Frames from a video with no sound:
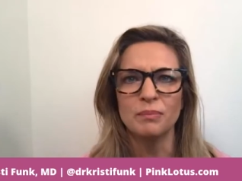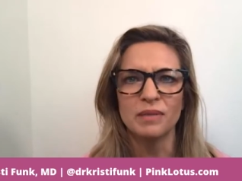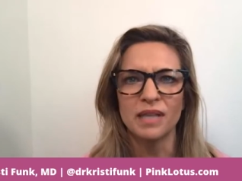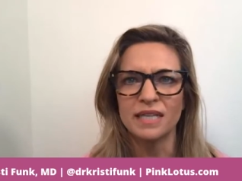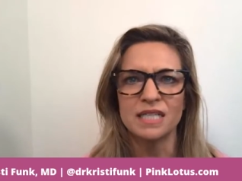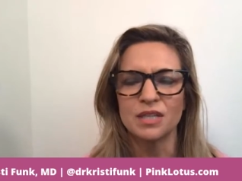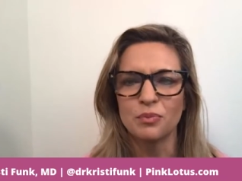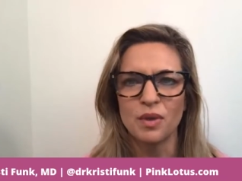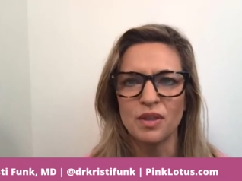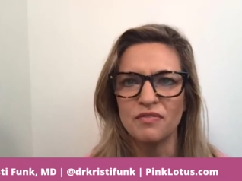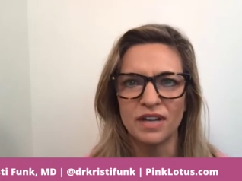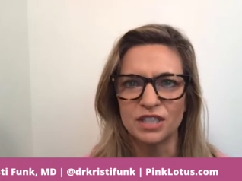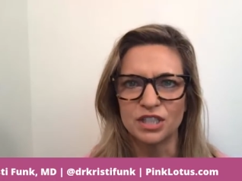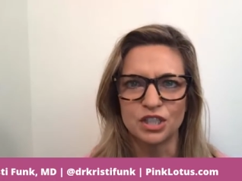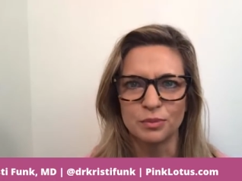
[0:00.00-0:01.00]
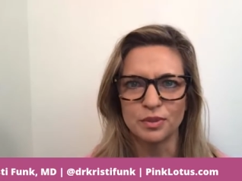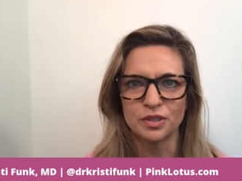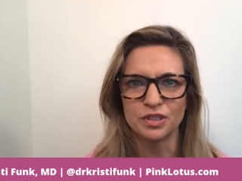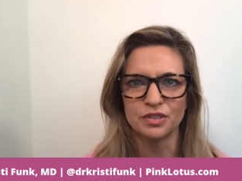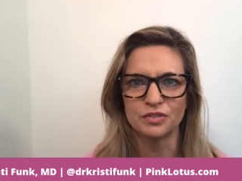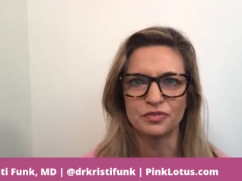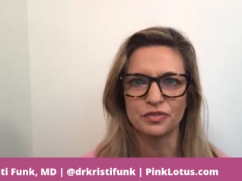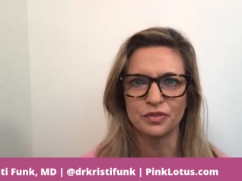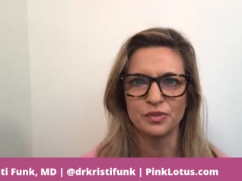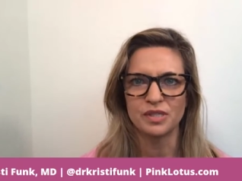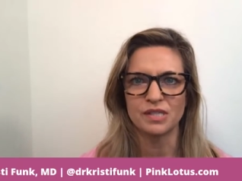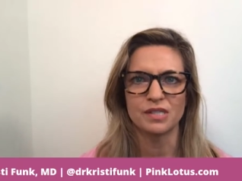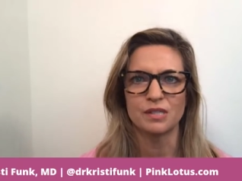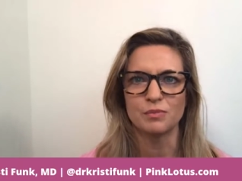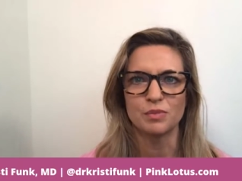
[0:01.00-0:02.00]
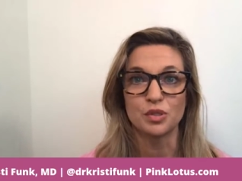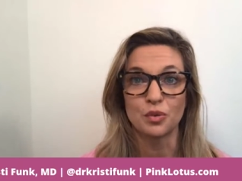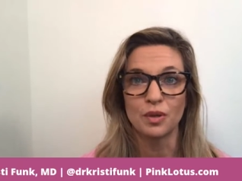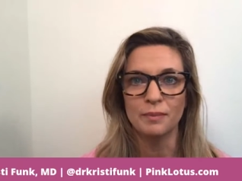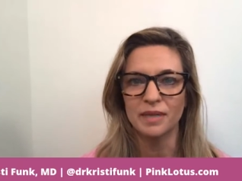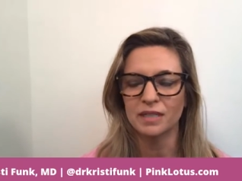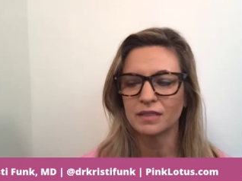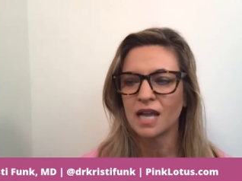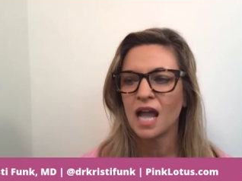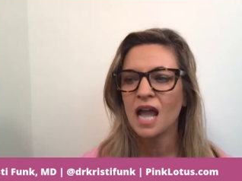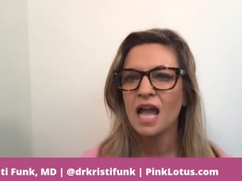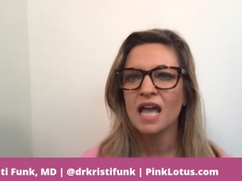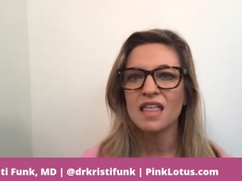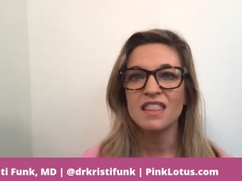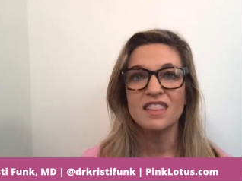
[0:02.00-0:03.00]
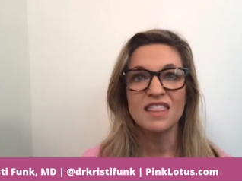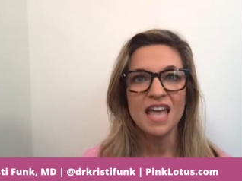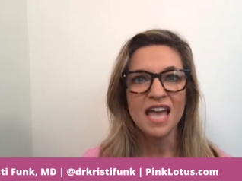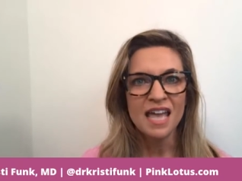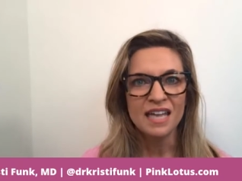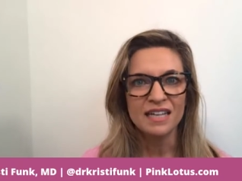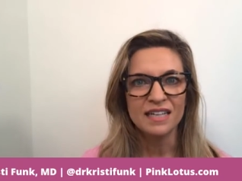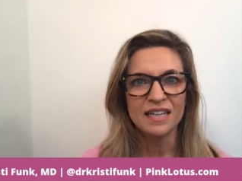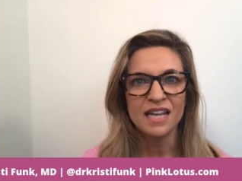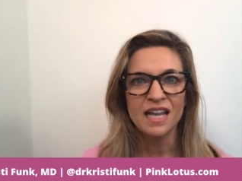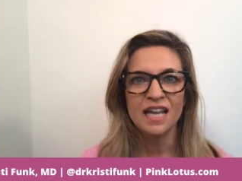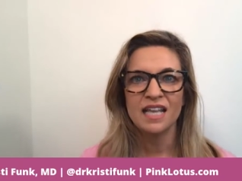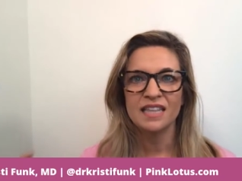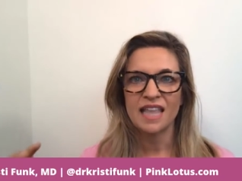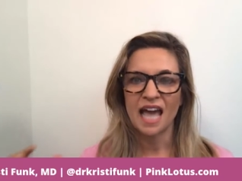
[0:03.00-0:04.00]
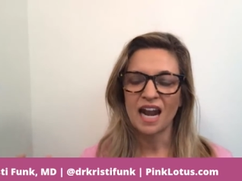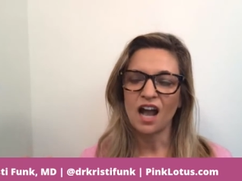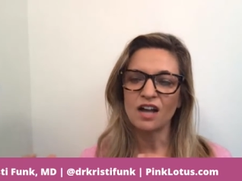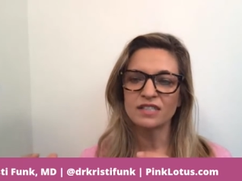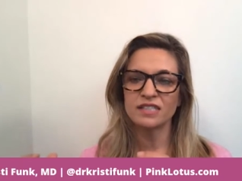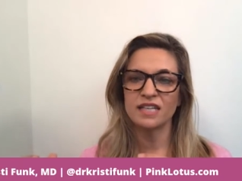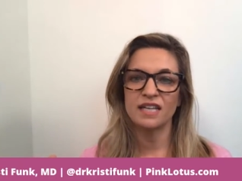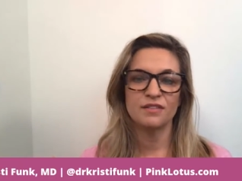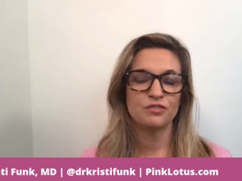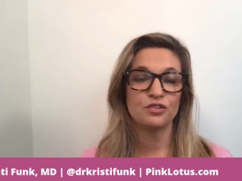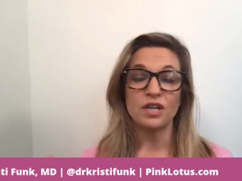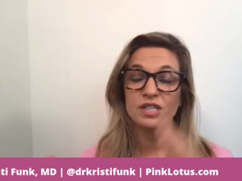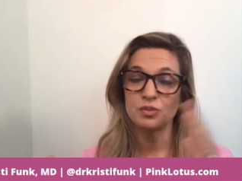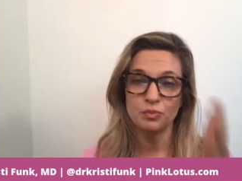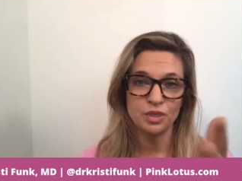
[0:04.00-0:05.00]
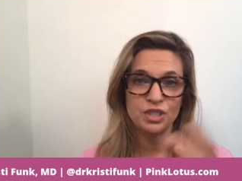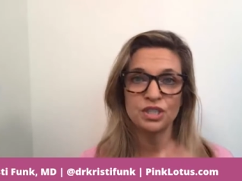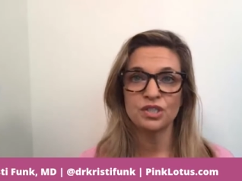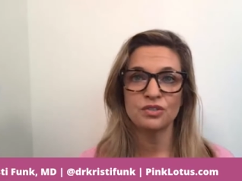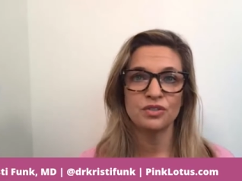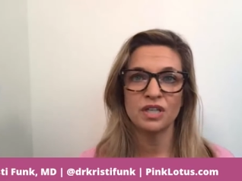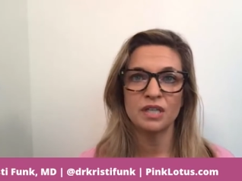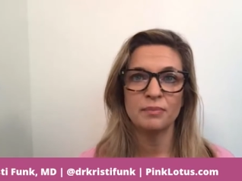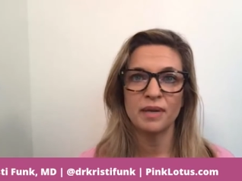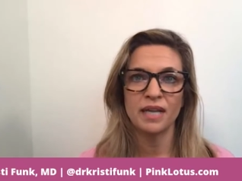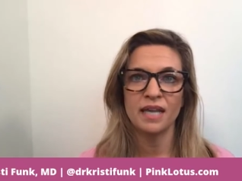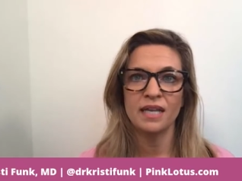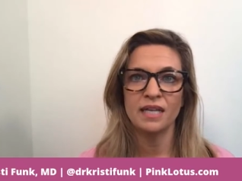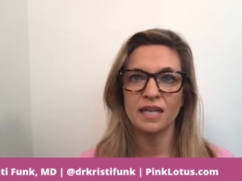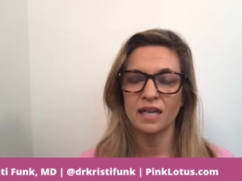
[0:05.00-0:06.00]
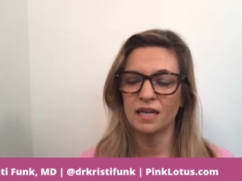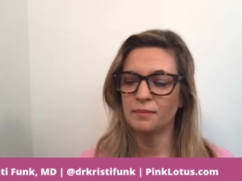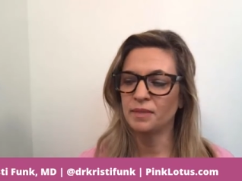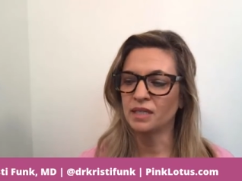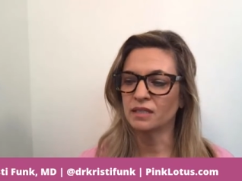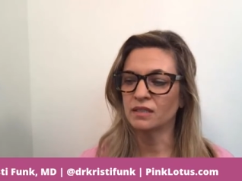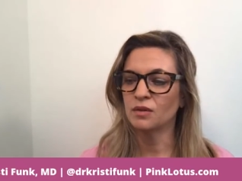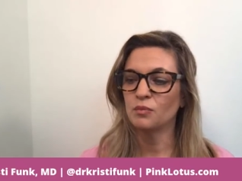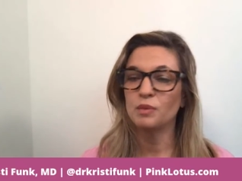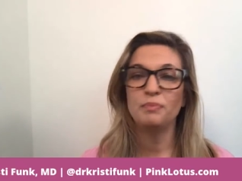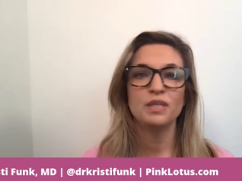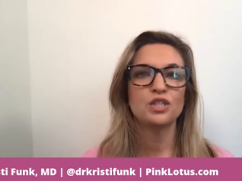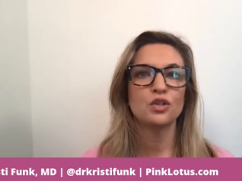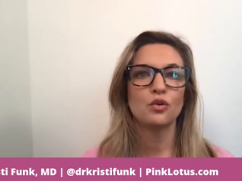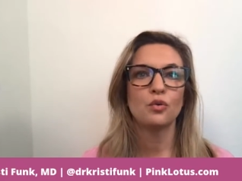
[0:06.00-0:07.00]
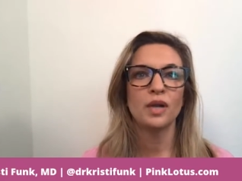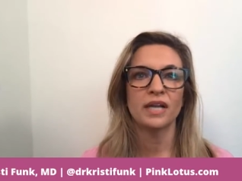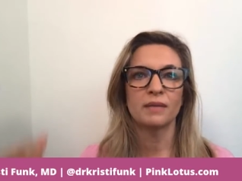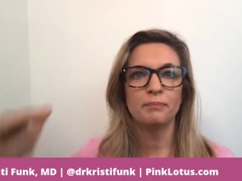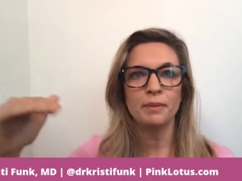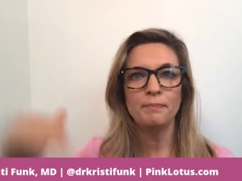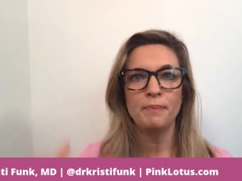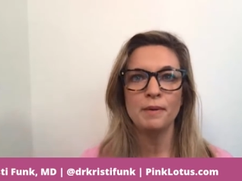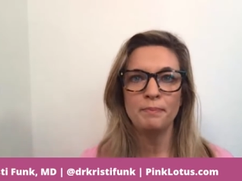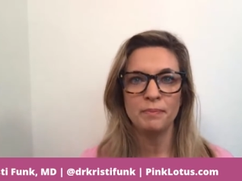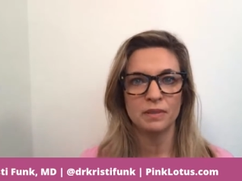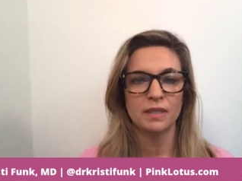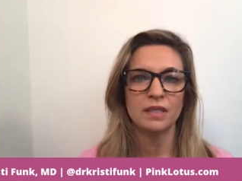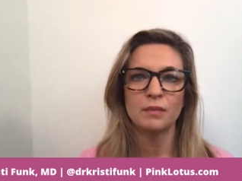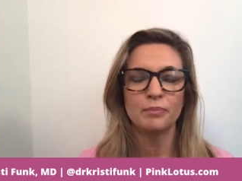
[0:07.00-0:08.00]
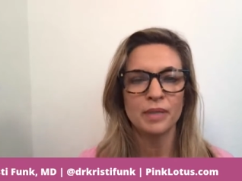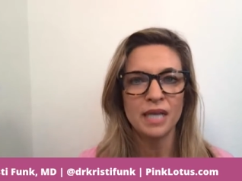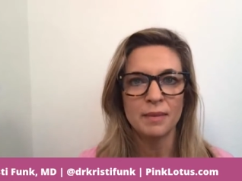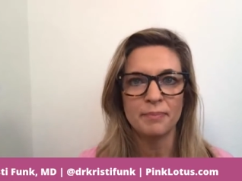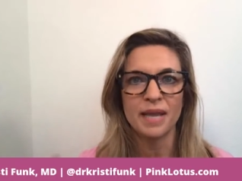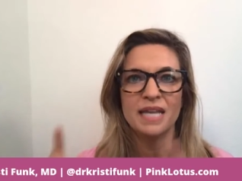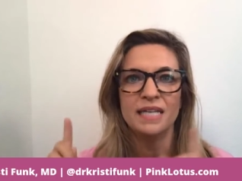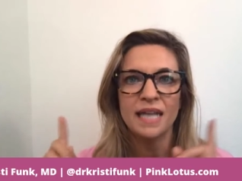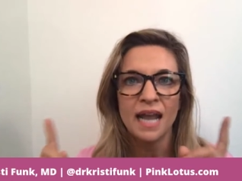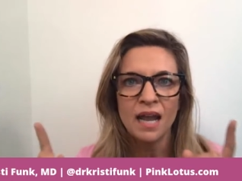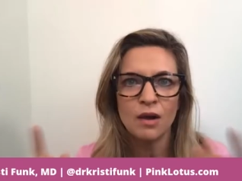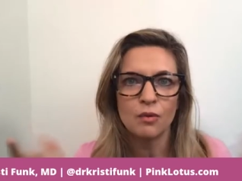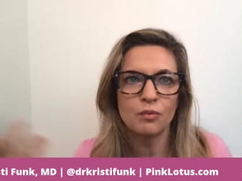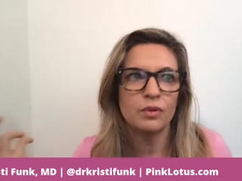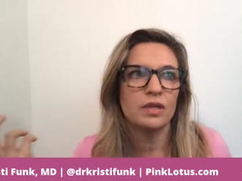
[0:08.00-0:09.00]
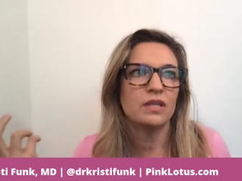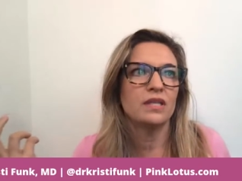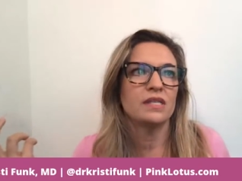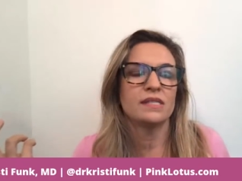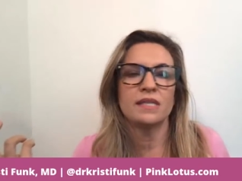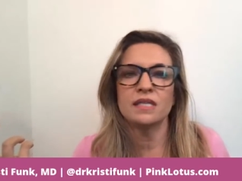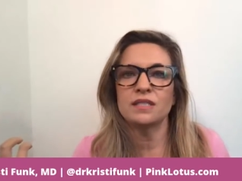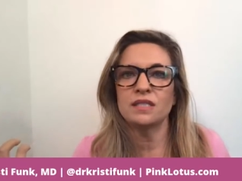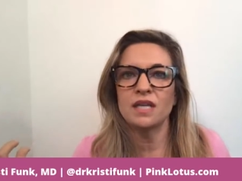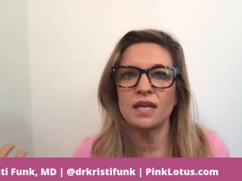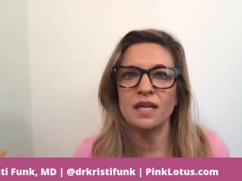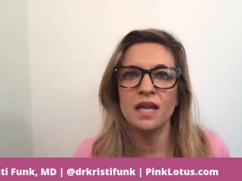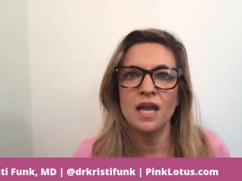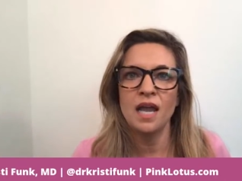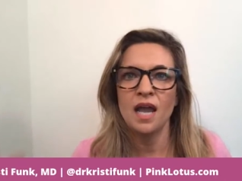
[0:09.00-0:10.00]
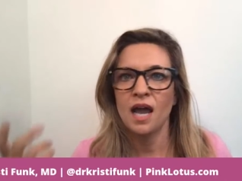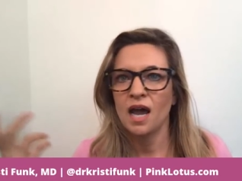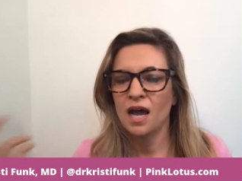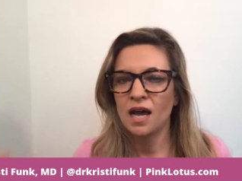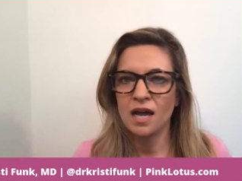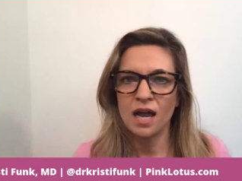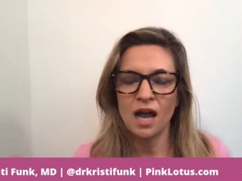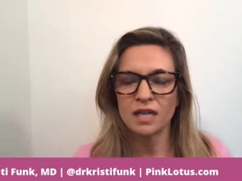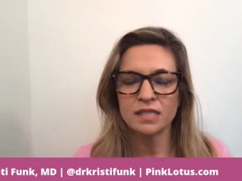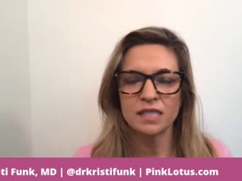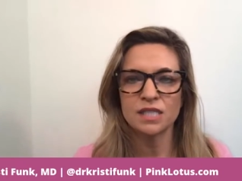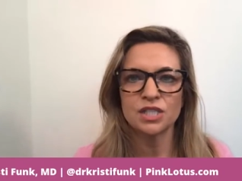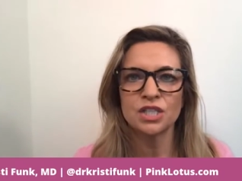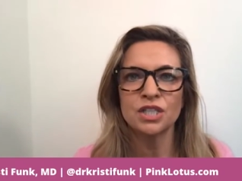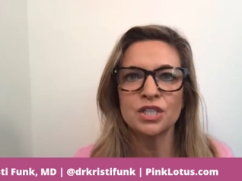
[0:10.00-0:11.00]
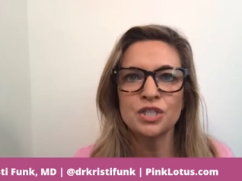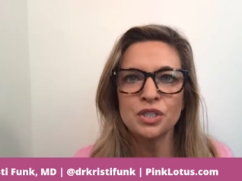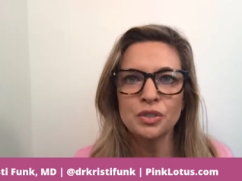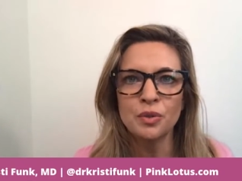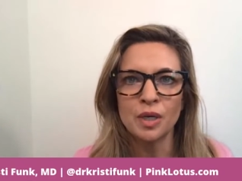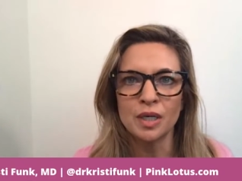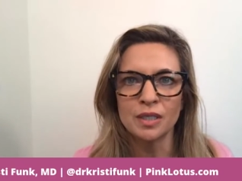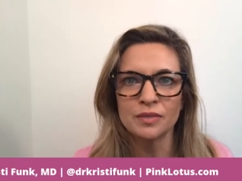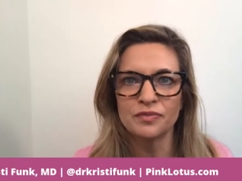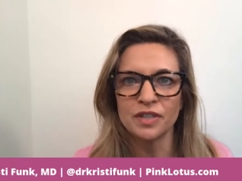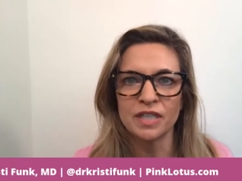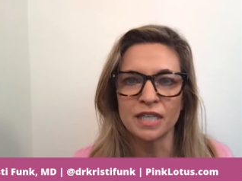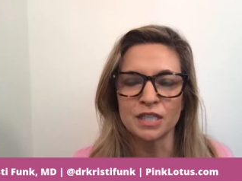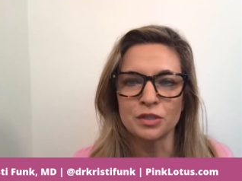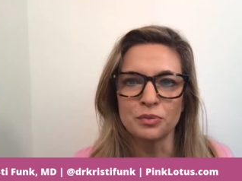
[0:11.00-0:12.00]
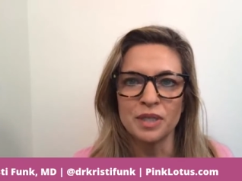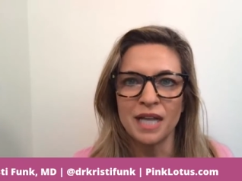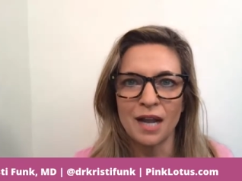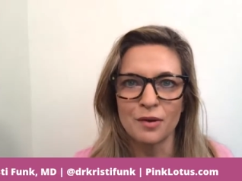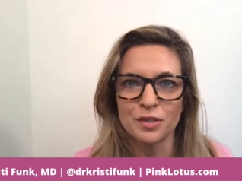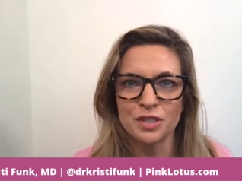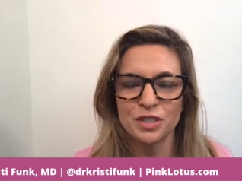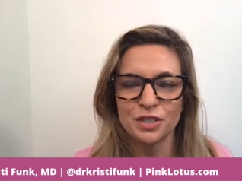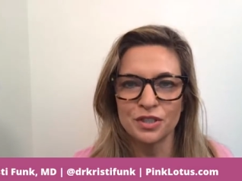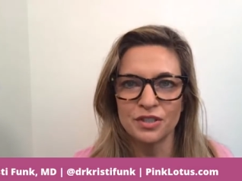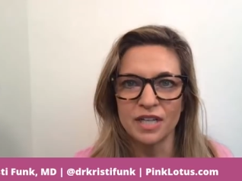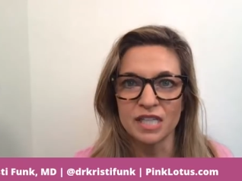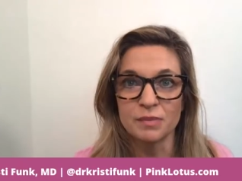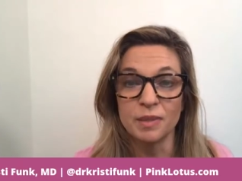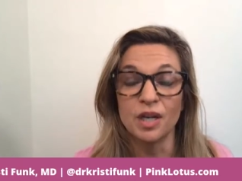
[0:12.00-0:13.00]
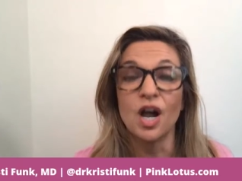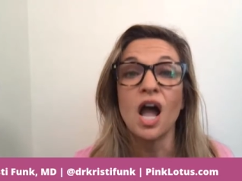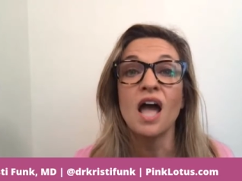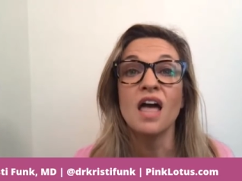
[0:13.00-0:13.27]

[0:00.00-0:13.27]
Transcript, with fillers: blended with vegetables and fruits and some soy milk? Then that oxidative stress, which is created by any kind of meal, would be so quick, boop, boop, little blip. And now, what are these antioxidants uh, going to do all for the next three hours until your next meal?